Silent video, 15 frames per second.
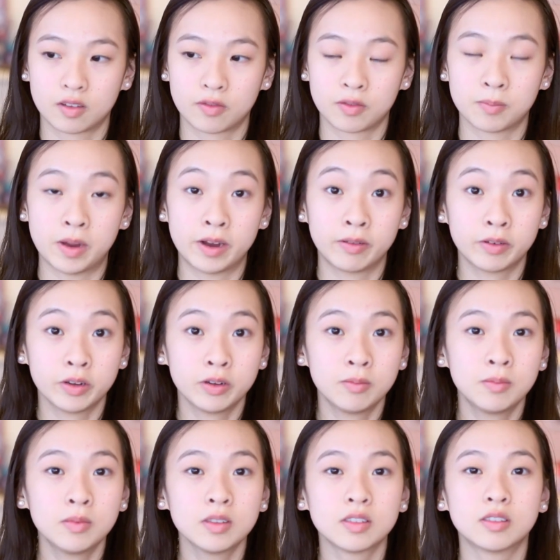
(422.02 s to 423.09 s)
for my
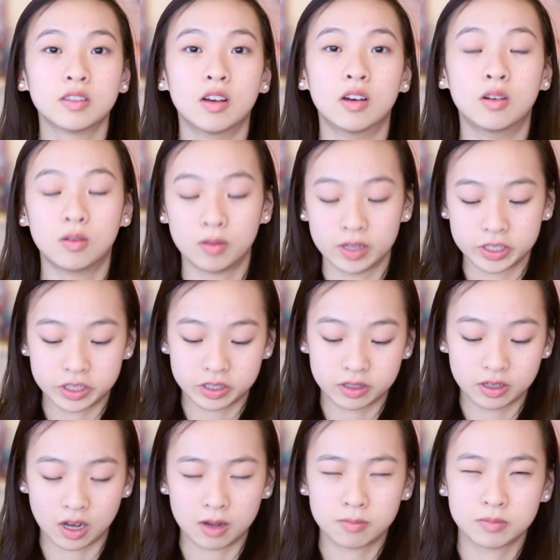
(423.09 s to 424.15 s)
room, so it
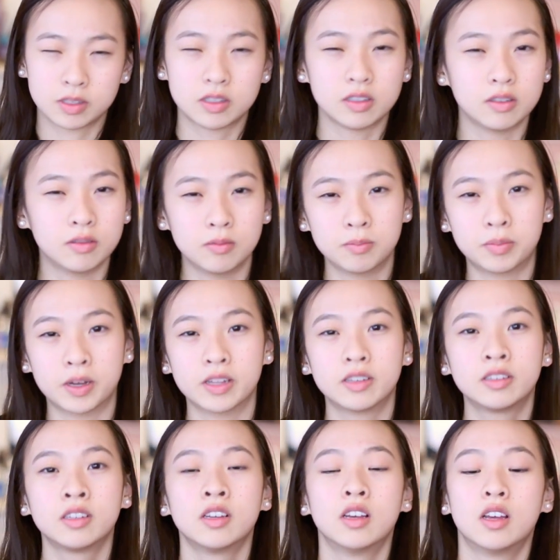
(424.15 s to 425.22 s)
should come soon.
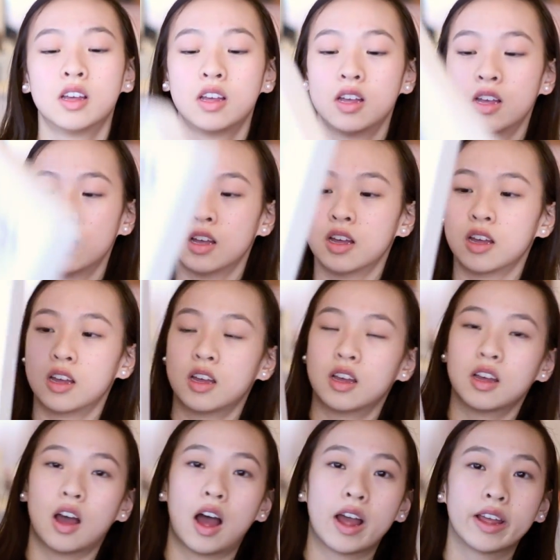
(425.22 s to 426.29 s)
But
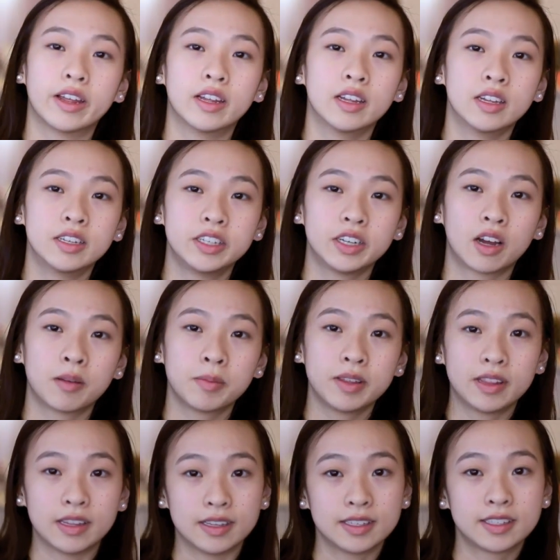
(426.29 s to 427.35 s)
I she got
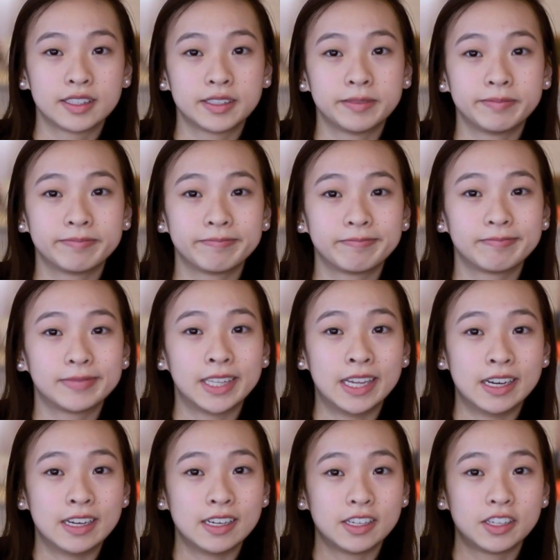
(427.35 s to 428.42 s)
me this,
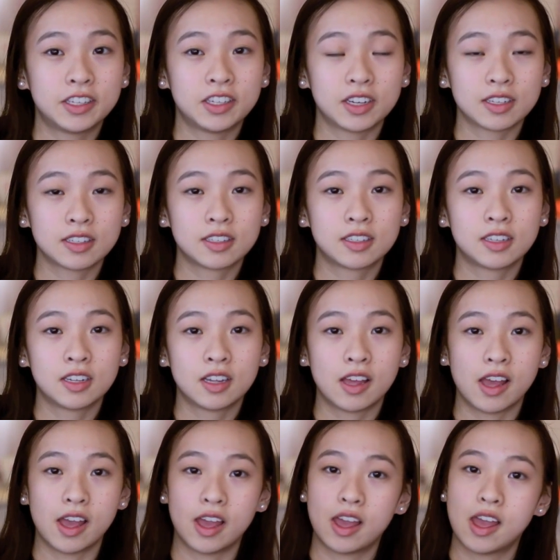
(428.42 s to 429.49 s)
and it's just
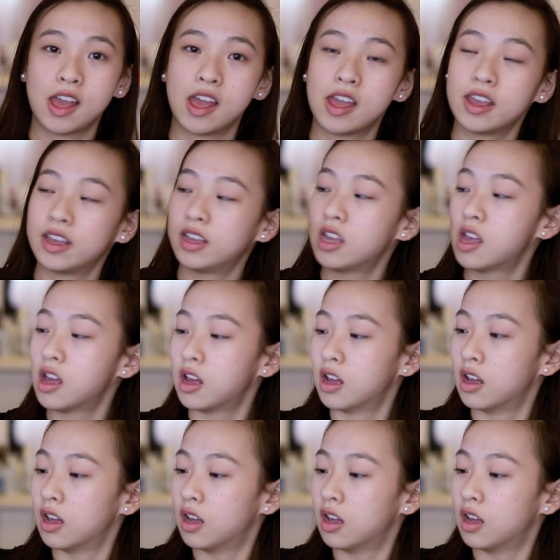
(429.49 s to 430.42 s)
a